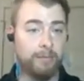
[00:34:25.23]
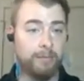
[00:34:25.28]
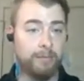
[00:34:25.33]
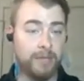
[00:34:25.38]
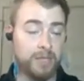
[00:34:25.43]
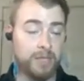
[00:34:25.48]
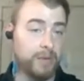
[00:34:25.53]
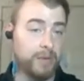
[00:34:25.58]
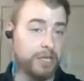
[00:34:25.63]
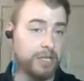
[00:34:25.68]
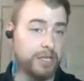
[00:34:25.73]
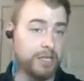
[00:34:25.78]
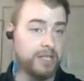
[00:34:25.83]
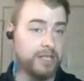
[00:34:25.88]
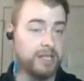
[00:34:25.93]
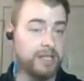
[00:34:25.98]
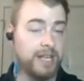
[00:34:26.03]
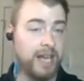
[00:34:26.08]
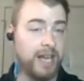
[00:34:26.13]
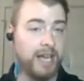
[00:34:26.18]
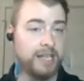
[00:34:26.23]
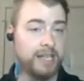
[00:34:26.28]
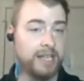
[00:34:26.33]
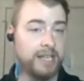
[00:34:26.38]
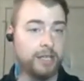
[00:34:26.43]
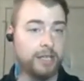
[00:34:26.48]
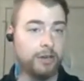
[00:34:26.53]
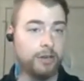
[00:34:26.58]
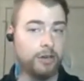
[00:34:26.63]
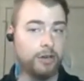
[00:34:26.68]
especially the guys
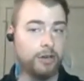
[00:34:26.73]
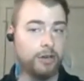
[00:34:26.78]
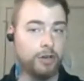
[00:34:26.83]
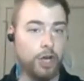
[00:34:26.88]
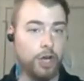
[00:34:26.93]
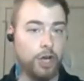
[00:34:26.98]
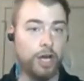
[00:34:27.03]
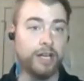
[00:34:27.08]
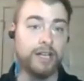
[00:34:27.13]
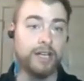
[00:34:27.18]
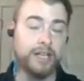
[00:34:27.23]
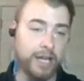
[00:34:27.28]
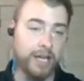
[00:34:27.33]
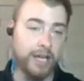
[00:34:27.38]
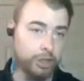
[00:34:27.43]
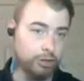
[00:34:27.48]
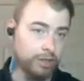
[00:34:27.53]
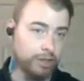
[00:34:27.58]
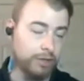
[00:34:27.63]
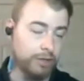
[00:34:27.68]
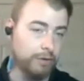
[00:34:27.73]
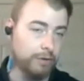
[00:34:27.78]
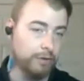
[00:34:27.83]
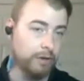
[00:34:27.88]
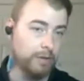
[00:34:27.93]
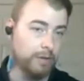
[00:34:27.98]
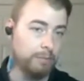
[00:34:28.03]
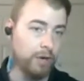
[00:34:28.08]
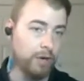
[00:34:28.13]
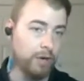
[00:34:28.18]
that are not indenturing their
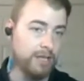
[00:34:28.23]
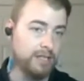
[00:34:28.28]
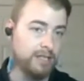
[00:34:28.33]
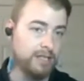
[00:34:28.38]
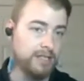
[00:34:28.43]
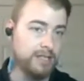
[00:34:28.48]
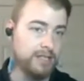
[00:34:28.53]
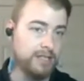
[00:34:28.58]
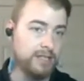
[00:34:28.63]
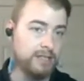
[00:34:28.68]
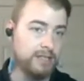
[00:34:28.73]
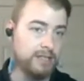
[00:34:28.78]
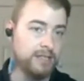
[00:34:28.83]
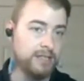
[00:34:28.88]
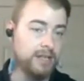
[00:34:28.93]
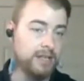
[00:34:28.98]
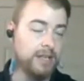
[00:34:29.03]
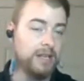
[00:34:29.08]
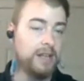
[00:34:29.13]
apprentices,